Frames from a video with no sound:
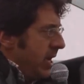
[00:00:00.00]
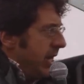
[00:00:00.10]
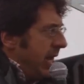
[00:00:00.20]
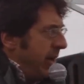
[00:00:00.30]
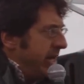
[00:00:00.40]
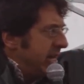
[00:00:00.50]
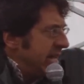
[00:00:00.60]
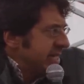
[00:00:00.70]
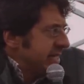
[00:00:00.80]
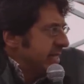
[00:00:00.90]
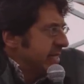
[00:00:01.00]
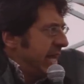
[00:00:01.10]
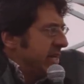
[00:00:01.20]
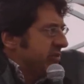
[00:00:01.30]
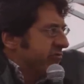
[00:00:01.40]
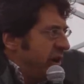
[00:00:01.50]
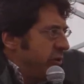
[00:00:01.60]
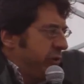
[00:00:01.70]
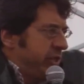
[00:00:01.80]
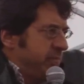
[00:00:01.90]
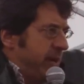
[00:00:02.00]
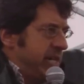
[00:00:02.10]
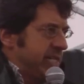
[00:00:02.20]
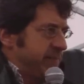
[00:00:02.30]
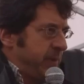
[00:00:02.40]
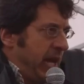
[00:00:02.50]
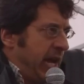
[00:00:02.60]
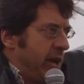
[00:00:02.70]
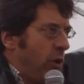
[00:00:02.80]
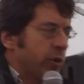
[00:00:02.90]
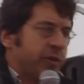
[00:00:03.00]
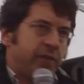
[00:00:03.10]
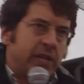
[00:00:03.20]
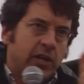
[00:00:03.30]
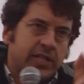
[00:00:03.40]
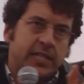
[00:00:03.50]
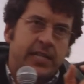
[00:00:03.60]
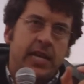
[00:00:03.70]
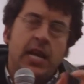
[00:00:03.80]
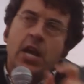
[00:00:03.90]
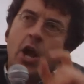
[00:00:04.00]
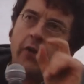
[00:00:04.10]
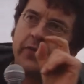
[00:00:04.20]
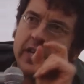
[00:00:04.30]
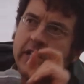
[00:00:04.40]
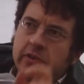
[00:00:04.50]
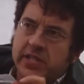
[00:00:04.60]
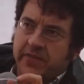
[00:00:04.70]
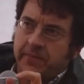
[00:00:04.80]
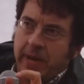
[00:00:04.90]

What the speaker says: Now, unless that growth in the money supply or the velocity of the use of